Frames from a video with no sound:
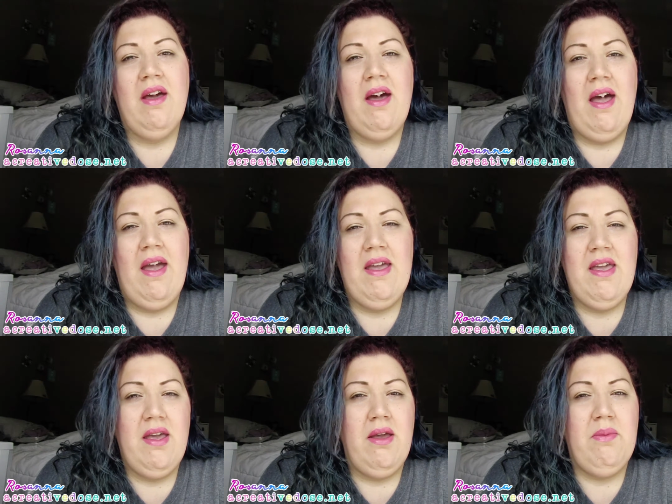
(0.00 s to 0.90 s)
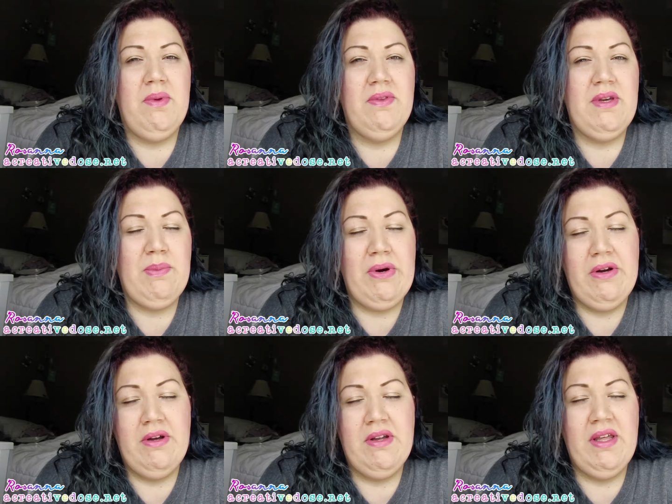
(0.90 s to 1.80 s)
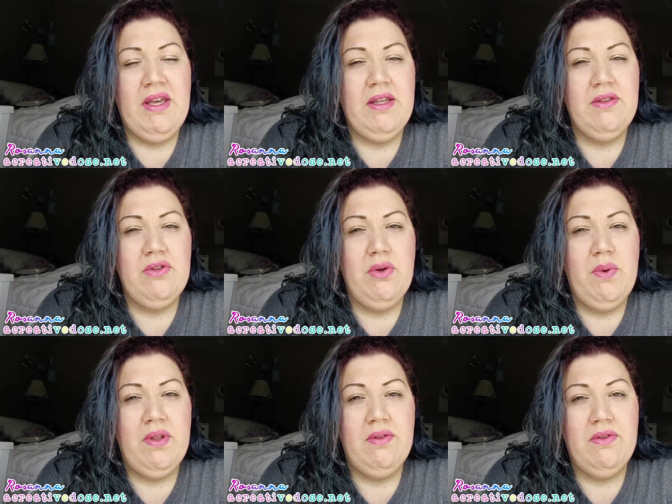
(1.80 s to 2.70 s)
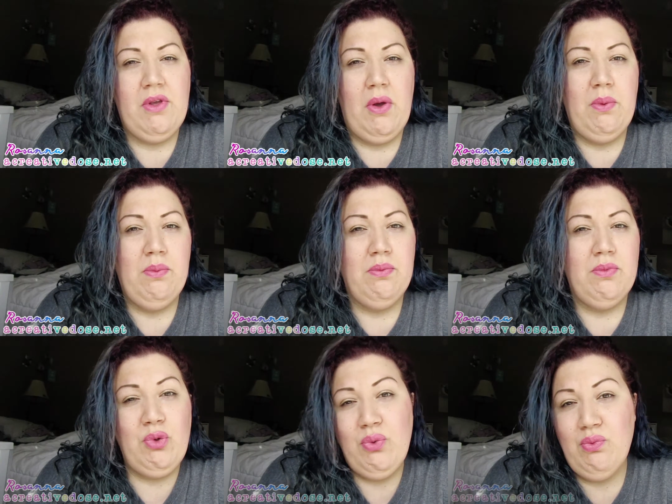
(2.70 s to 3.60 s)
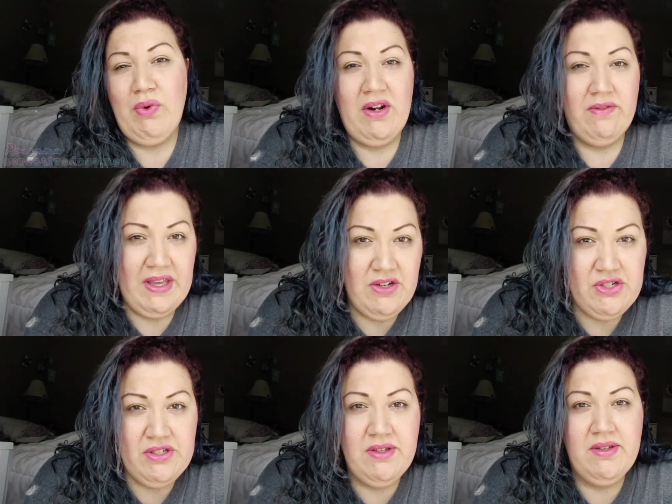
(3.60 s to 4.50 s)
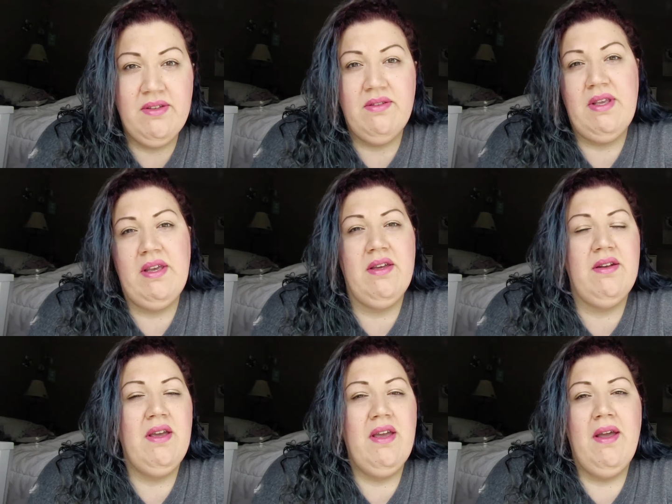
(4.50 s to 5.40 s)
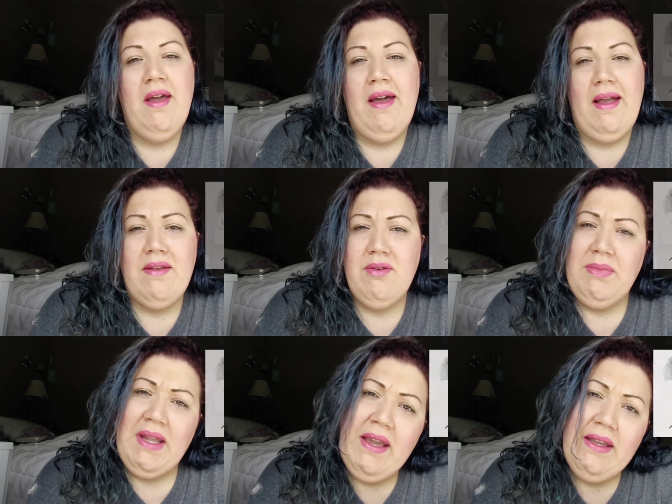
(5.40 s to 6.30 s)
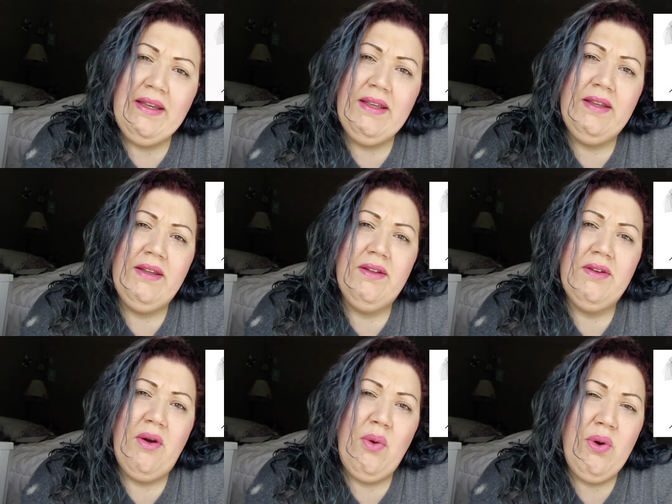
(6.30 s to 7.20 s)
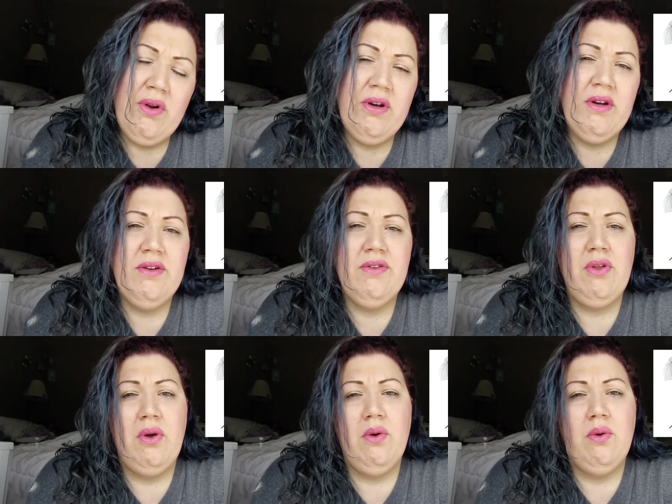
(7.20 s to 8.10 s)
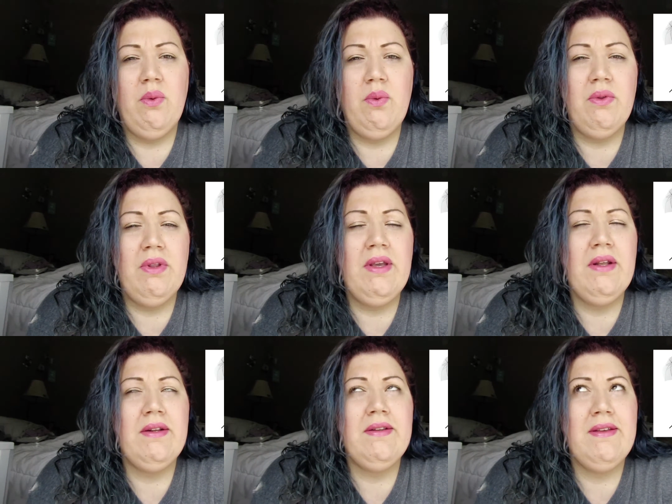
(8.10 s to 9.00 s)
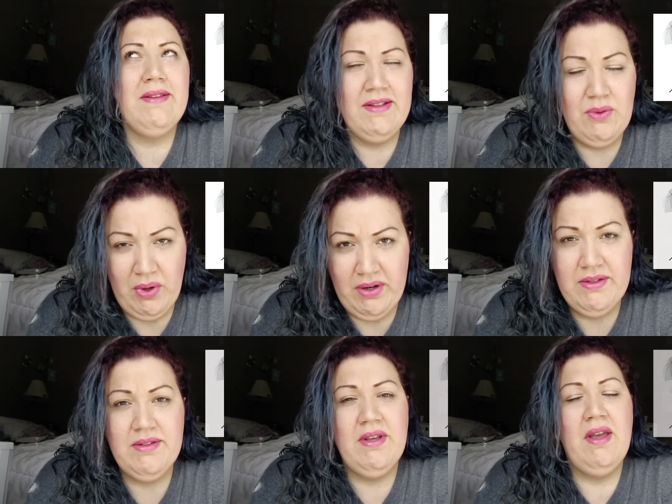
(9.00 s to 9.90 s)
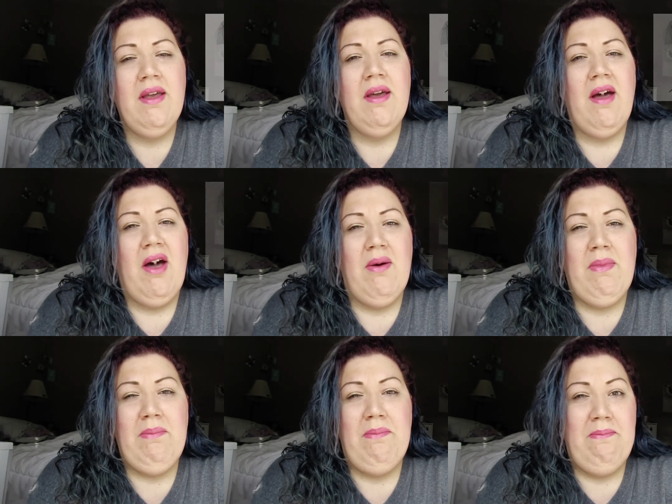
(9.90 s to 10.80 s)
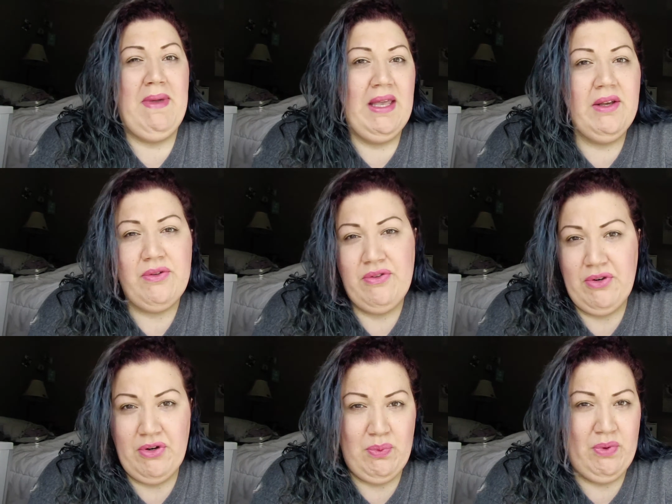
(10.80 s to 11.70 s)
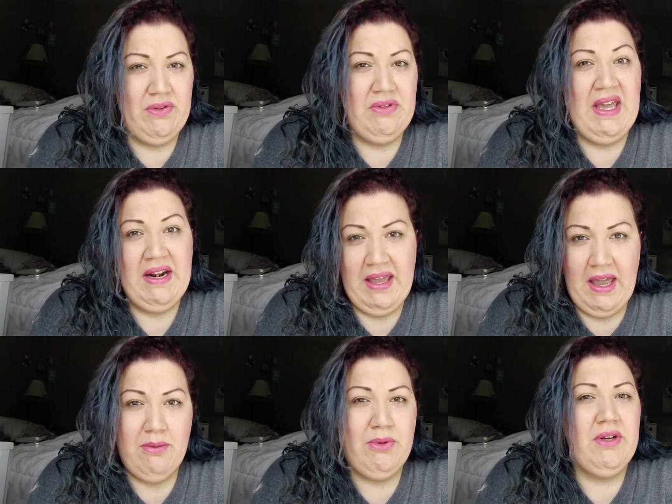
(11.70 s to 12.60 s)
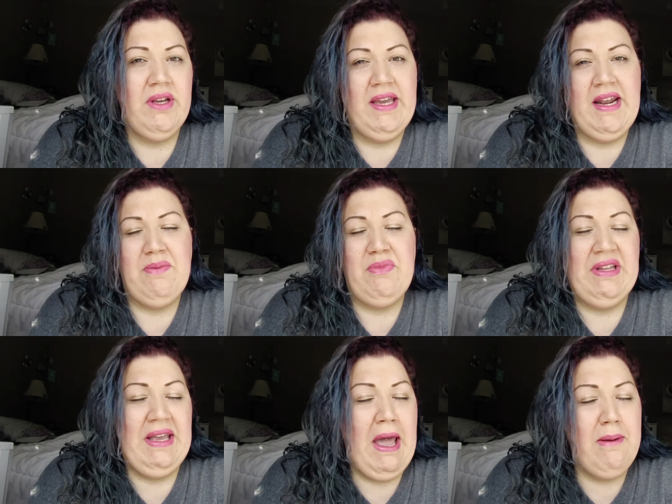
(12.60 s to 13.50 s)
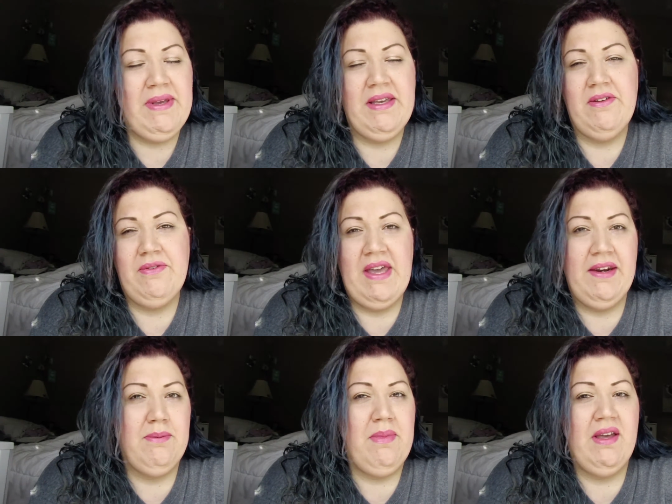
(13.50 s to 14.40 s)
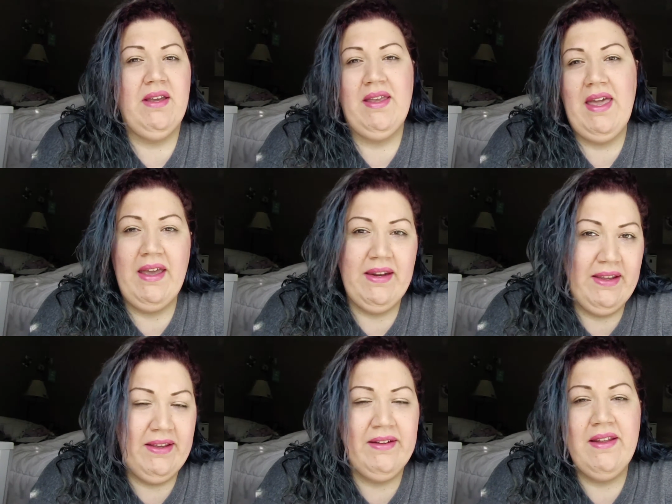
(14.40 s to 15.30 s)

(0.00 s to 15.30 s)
I am temporarily doing some room renovations and I got some lighting ordered, so it's in the works. My main concern was to get a camera, and I'm really happy of getting my Canon,